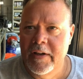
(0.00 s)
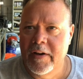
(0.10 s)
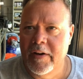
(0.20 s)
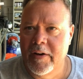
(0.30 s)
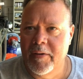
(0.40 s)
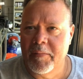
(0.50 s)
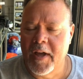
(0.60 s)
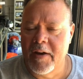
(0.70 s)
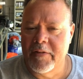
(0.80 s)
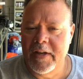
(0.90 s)
Kind
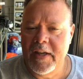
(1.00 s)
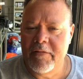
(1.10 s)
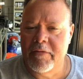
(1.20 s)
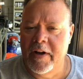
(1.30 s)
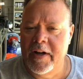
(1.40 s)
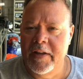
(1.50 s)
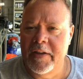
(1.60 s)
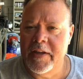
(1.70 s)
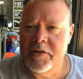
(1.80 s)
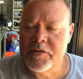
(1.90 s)
of a neat find.
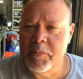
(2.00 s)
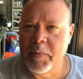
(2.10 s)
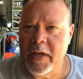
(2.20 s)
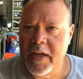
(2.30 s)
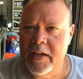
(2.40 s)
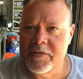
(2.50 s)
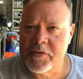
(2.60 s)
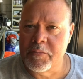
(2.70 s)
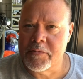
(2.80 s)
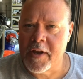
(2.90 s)
They used to be in
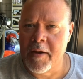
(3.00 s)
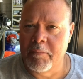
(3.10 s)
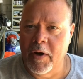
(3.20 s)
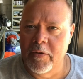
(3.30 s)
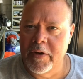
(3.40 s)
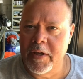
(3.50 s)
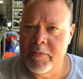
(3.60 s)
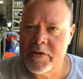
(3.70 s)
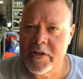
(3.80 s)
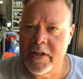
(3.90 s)
some Zamboni
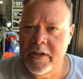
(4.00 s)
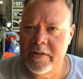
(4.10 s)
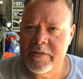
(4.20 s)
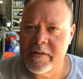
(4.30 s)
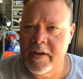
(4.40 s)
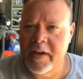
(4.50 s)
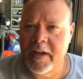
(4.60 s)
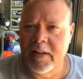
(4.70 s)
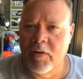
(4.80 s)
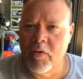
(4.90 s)
machines at
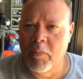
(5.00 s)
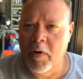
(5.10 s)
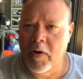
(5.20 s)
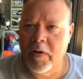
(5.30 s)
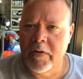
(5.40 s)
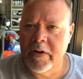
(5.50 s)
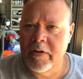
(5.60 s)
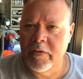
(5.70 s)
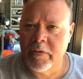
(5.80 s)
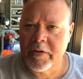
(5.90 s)
a local mall here
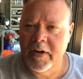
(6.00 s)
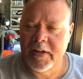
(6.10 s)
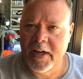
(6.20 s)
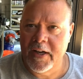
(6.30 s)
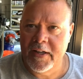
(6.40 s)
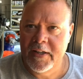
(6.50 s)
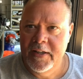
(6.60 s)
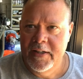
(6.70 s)
in North Carolina,